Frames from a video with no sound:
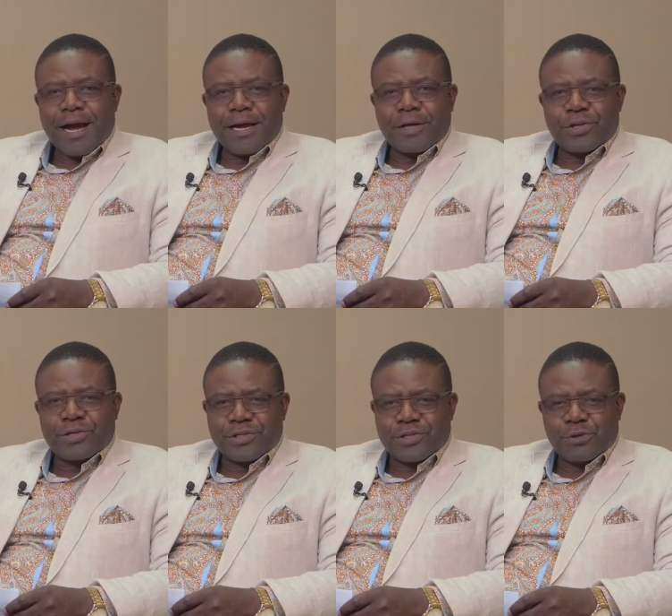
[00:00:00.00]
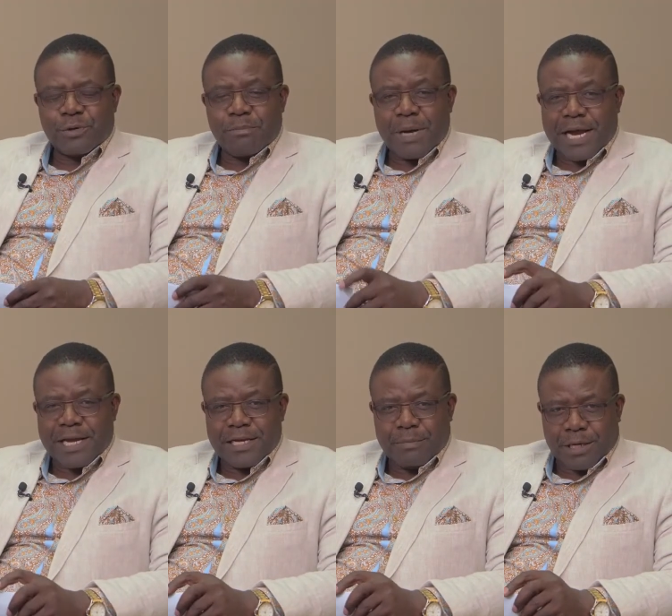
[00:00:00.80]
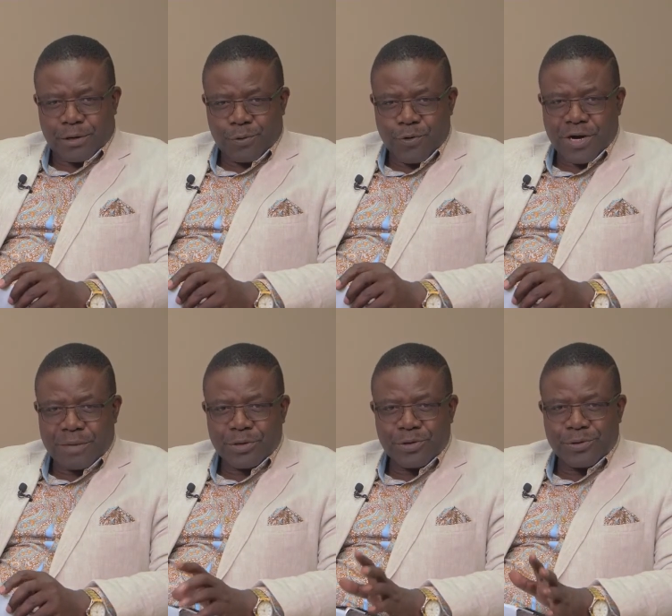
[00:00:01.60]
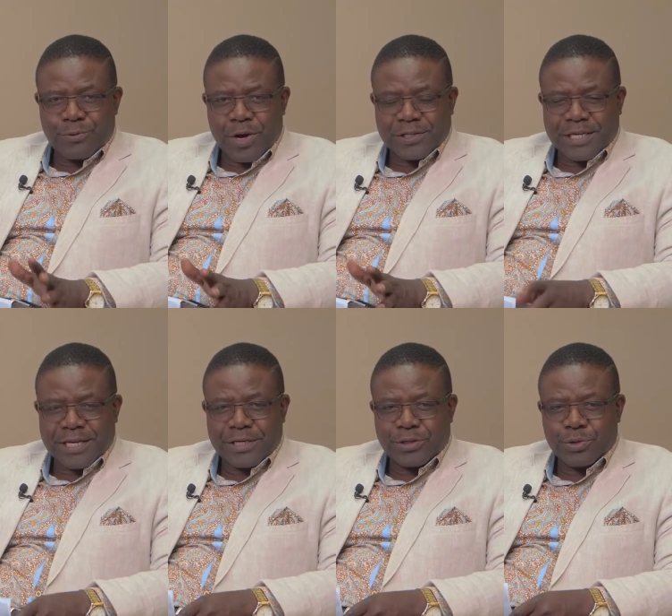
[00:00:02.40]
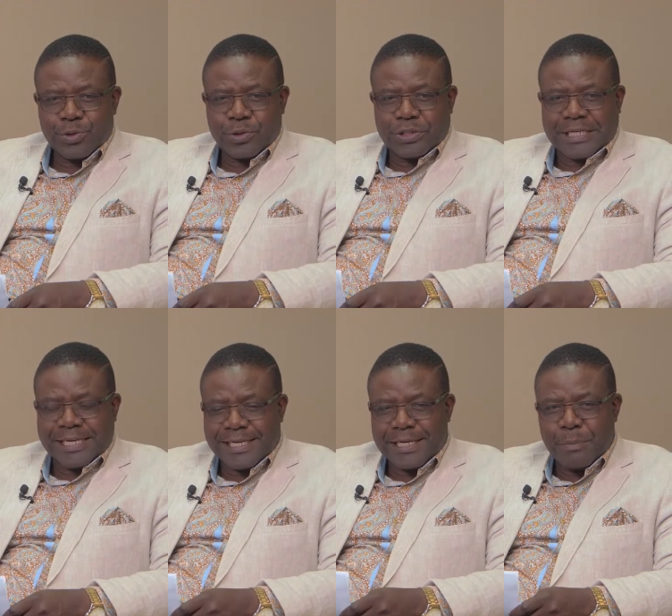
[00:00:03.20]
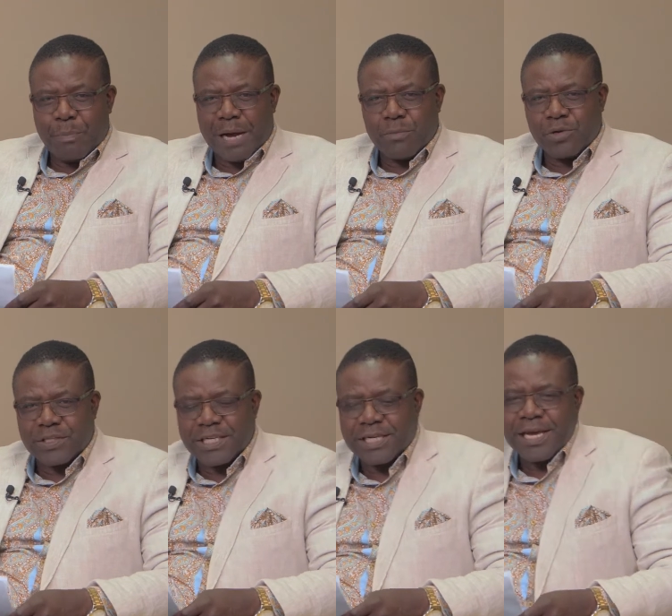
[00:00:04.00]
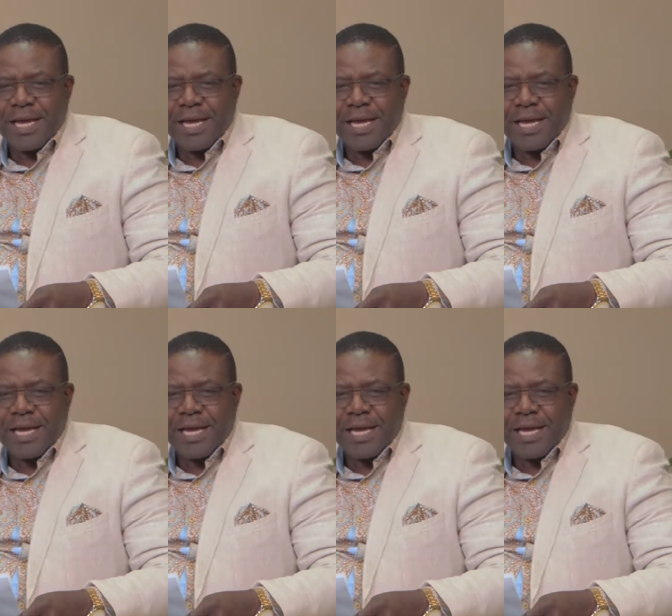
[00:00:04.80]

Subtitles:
Hi, this is Chibamba Kanyama, welcoming you once again to Tili Pamozi,